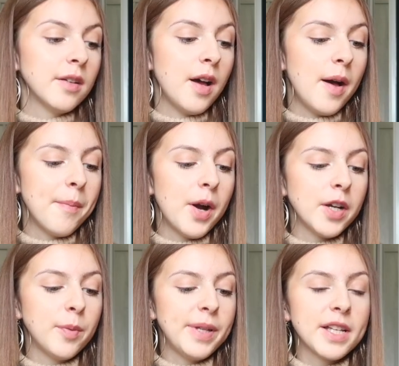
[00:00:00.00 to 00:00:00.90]

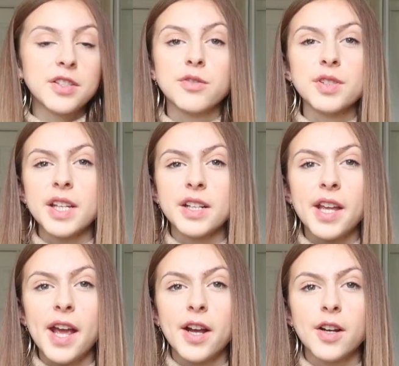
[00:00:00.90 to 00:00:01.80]
Mario Badescu
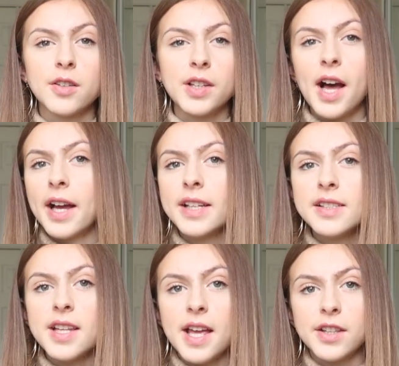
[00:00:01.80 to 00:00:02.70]
skincare
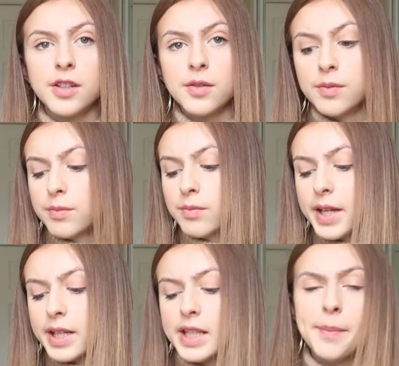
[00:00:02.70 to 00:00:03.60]
lines, and they're
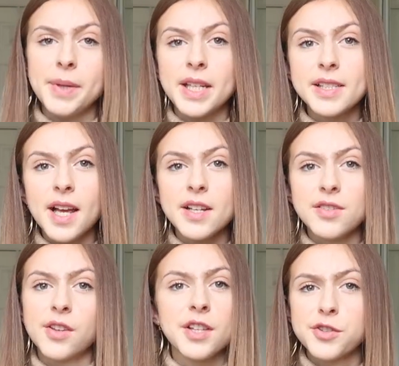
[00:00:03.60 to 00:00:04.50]
like in the mini size,
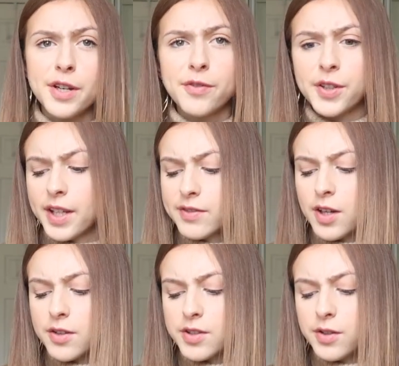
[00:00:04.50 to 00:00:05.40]
so that's great for a gift
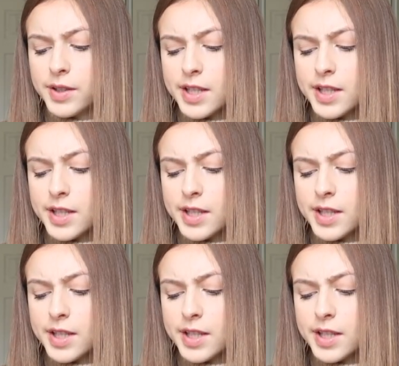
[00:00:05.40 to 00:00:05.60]
also,